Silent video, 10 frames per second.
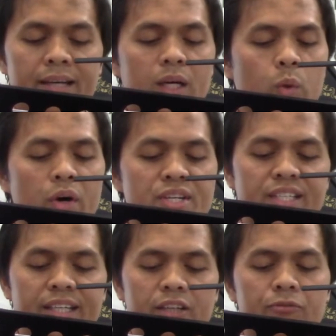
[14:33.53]
the
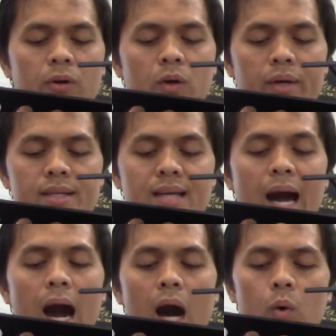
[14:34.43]
question that follows is,
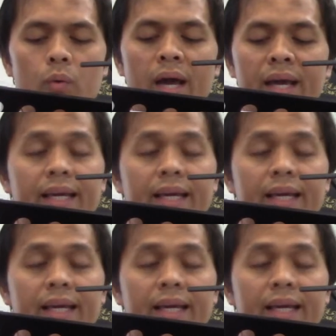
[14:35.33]
how